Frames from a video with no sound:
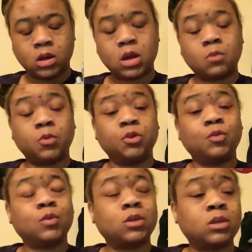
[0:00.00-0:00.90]
And when
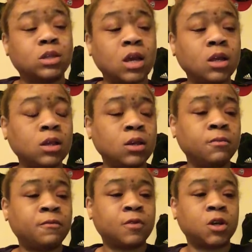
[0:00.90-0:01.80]
you
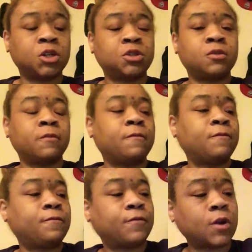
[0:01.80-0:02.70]
saline flush the
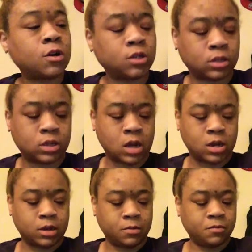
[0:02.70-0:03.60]
first
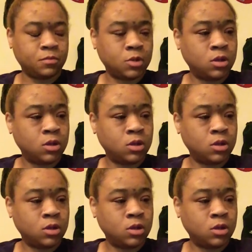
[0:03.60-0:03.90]
time,